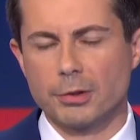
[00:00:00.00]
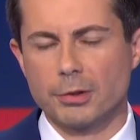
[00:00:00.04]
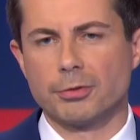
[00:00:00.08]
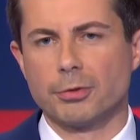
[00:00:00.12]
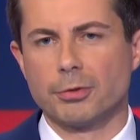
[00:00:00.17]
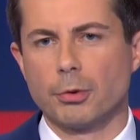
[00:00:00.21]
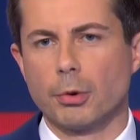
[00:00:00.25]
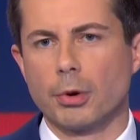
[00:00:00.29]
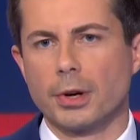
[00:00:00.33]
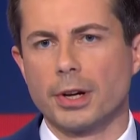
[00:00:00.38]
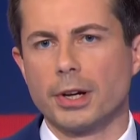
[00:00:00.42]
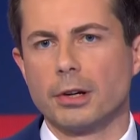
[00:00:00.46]
or
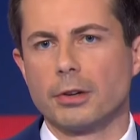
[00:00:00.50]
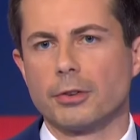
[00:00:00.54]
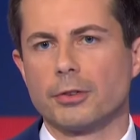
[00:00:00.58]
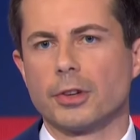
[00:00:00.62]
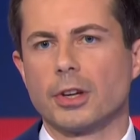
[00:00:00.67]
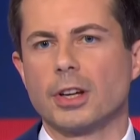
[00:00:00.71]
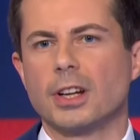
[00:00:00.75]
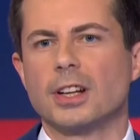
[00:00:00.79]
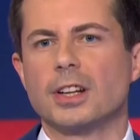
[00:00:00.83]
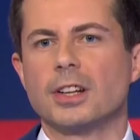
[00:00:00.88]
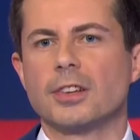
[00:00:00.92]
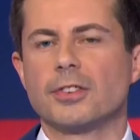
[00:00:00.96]
4 years are
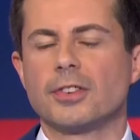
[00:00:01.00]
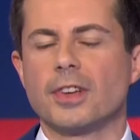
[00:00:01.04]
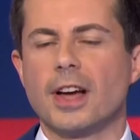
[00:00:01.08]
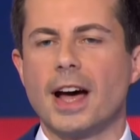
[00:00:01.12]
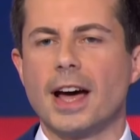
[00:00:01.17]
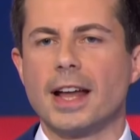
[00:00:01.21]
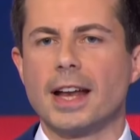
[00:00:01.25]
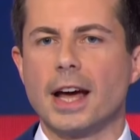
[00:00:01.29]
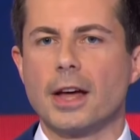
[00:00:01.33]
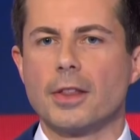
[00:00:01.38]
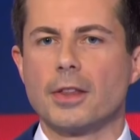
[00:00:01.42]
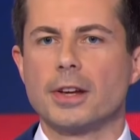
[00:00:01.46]
going to
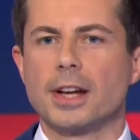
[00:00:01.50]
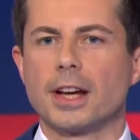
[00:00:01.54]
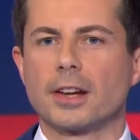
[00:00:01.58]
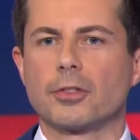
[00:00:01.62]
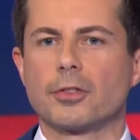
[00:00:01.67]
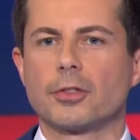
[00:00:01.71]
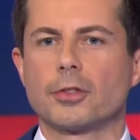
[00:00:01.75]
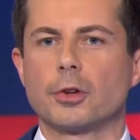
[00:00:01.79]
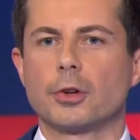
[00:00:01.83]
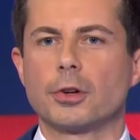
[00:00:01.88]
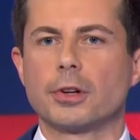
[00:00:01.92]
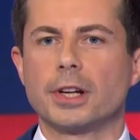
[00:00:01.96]
decide how the
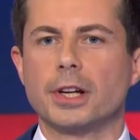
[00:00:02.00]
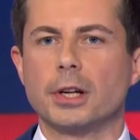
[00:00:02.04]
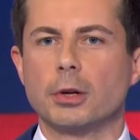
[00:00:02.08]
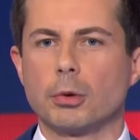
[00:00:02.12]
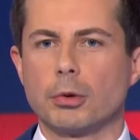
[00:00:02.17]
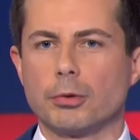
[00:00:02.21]
next 30